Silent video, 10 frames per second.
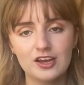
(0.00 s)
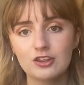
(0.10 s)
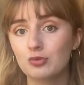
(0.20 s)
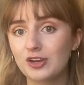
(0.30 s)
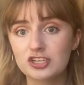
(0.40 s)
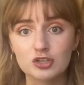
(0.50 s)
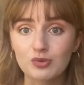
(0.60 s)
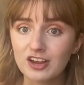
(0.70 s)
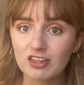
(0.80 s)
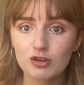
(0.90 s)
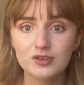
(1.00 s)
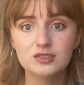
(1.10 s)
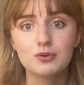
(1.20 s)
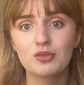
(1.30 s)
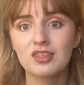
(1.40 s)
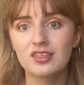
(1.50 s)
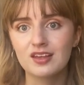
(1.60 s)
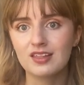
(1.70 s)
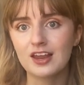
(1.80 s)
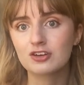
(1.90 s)
the way she writes so much, both in
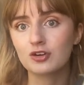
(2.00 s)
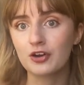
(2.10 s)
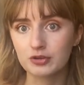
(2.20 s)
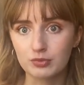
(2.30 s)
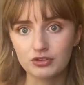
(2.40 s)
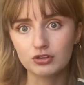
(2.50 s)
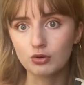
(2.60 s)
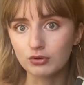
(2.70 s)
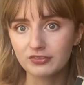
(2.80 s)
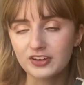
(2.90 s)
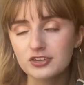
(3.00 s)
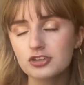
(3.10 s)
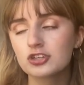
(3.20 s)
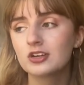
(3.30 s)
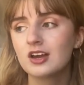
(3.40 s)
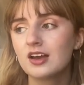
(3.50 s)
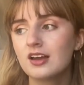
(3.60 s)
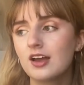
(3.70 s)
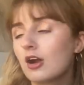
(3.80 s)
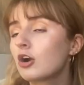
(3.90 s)
this and her other book, The Goldfinch.
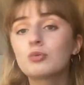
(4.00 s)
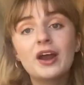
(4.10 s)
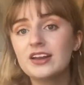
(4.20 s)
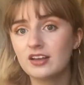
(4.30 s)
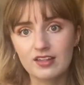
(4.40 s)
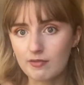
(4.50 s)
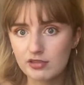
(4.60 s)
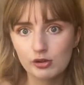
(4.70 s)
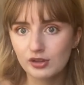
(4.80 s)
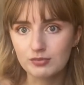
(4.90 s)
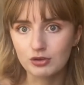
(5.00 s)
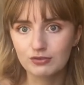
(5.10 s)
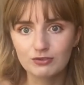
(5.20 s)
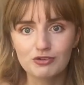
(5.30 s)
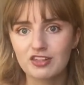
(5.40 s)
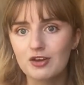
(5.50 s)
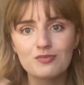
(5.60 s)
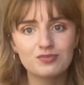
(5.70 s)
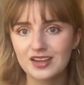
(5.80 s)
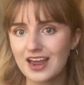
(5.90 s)
Her writing is absolutely beautiful, so
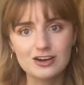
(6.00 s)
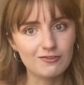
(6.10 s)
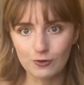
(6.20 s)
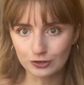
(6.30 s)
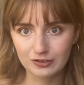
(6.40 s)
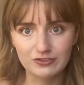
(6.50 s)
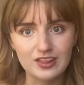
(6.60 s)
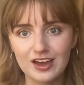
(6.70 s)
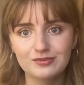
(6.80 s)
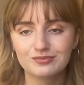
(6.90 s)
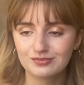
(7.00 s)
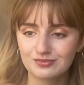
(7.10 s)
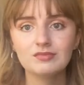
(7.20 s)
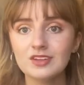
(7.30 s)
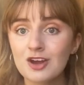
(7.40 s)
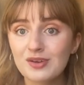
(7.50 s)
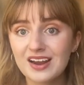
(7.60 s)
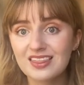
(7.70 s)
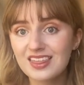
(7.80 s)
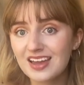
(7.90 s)
cannot fault her for that. All right,
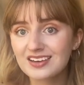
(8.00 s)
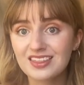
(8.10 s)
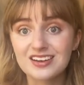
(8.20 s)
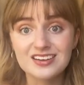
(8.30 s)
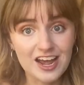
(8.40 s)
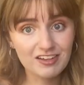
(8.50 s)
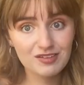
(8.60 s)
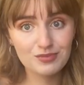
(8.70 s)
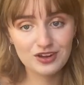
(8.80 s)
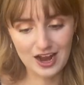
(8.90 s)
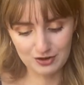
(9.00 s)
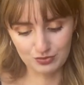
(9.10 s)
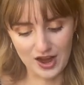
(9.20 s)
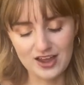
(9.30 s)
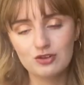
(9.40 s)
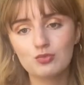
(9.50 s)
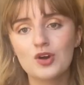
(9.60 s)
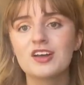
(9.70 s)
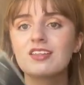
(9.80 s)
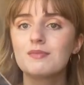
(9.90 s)
then the next book I read
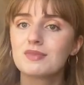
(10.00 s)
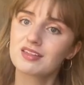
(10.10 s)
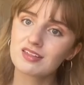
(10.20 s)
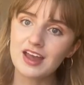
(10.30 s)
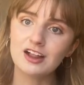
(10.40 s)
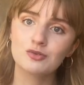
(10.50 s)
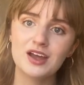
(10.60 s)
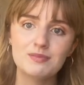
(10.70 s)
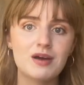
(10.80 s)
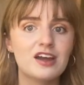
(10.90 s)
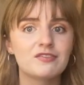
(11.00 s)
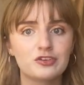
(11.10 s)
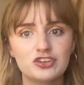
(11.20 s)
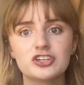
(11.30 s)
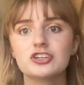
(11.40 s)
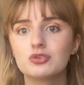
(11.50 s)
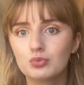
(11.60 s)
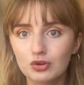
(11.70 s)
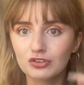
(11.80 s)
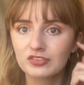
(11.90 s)
was Mrs. Dalloway by Virginia
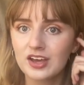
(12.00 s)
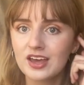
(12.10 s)
Woolf.